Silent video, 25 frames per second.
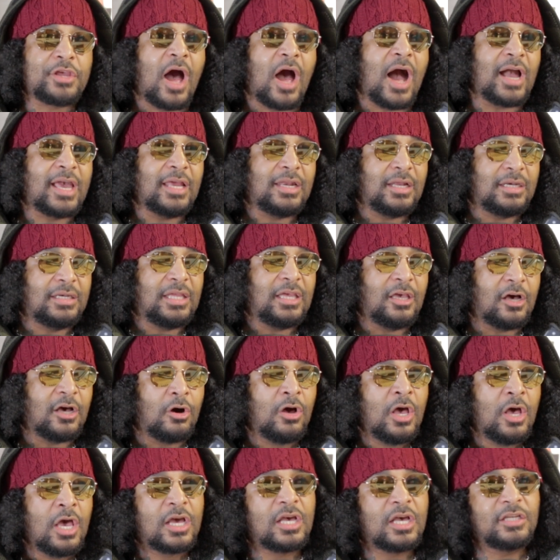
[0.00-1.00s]
y'all get a
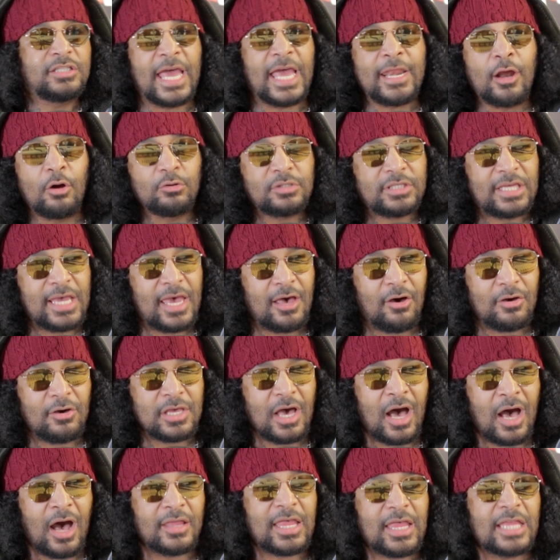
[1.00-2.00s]
deal. Because they don't tell
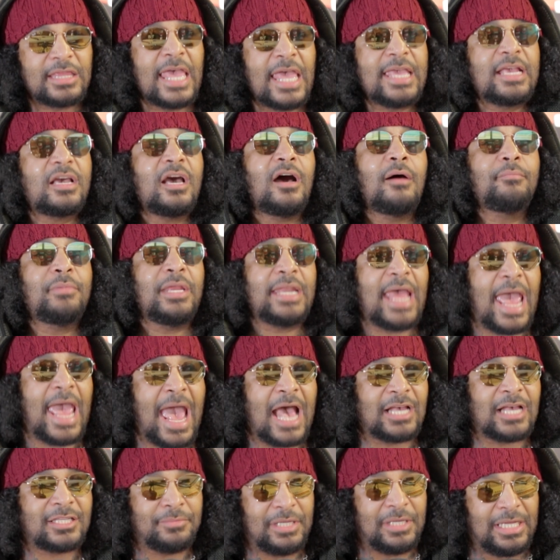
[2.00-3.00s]
y'all that they come and
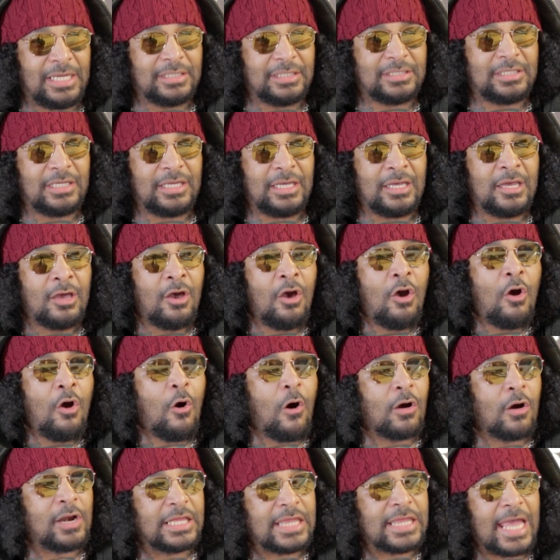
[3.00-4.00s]
ask ET
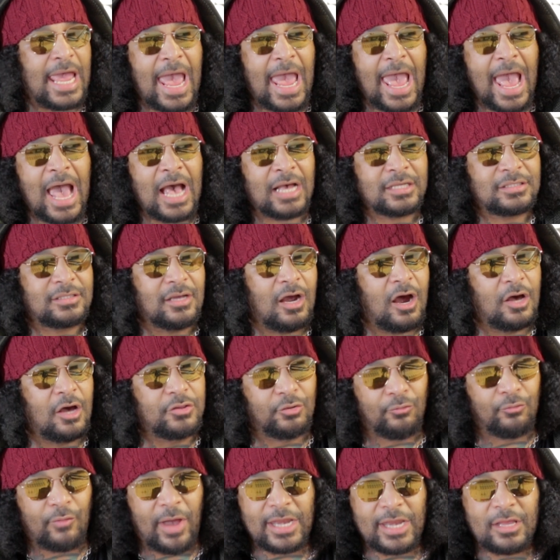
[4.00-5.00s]
or that they ask
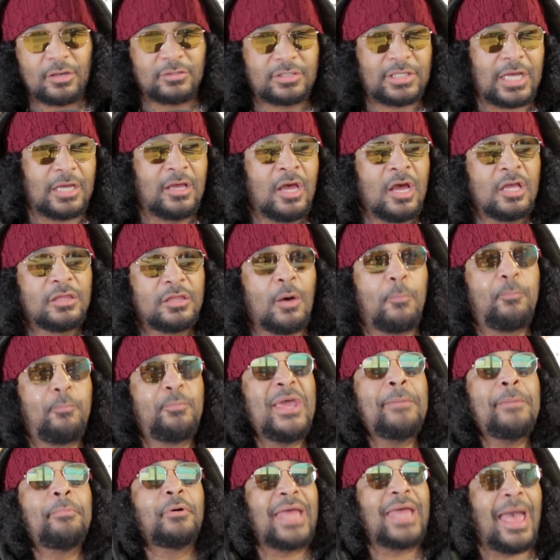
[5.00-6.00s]
other radio stations. The
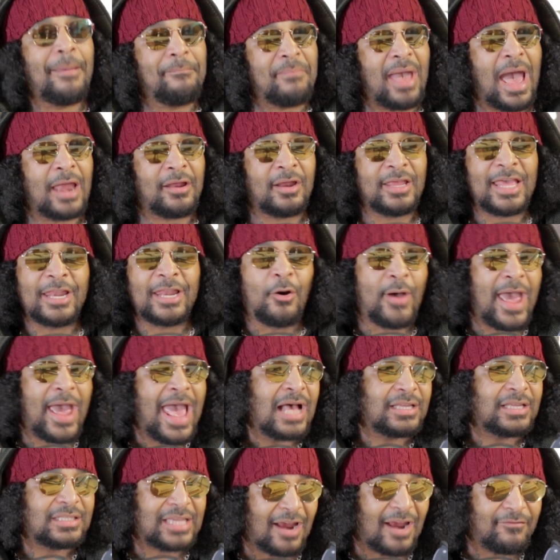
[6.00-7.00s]
people that matter, they don't
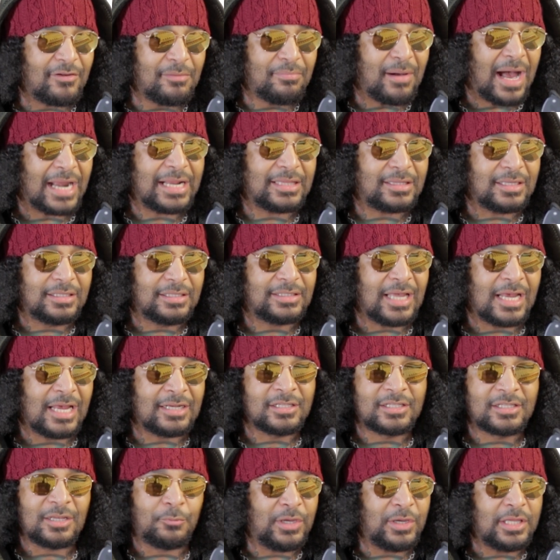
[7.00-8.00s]
ask everybody at these
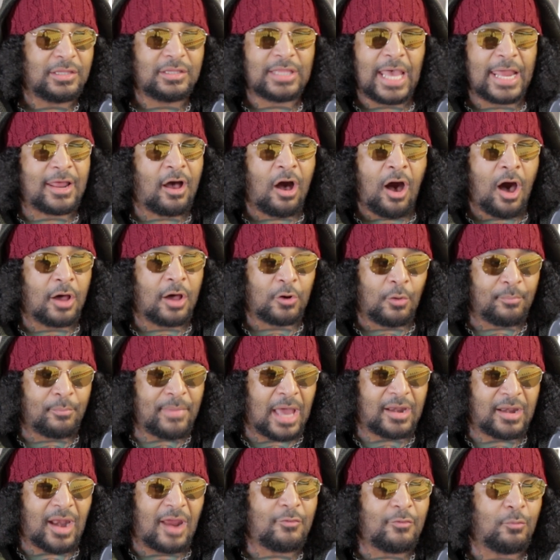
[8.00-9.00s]
stations, because they all don't
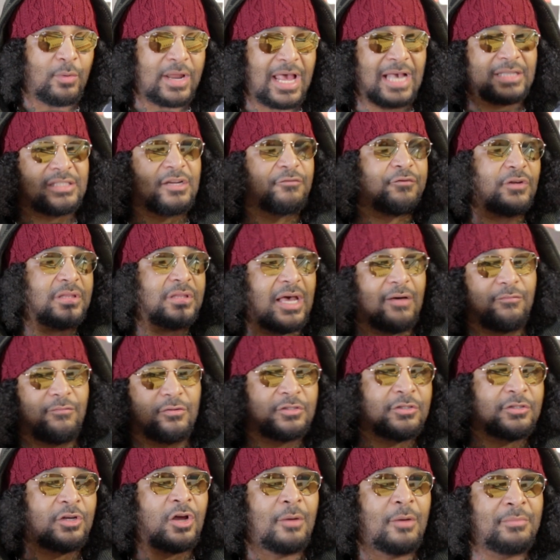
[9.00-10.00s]
matter. Everyone has different
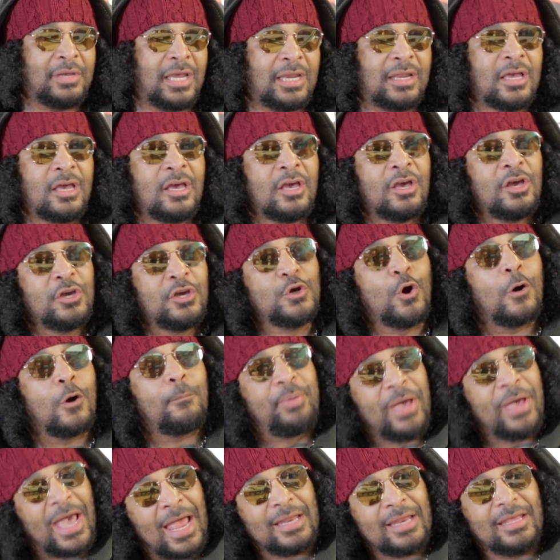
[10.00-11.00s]
levels. You know what I mean? Your
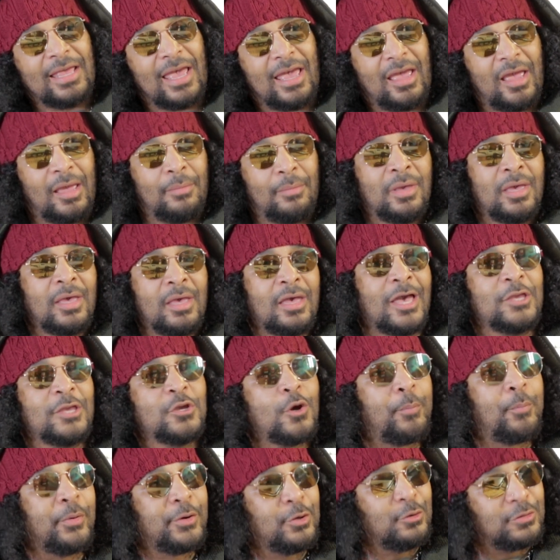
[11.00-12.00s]
pen game and
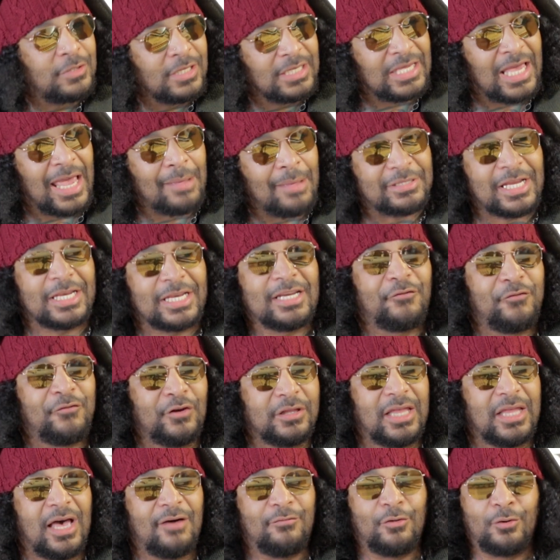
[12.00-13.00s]
your producing game is at a
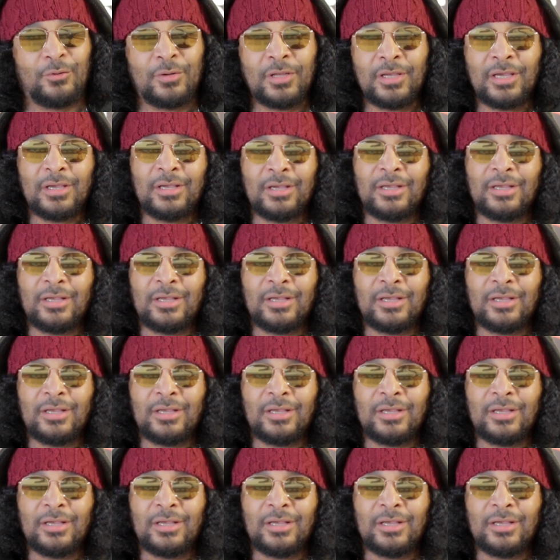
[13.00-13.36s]
different level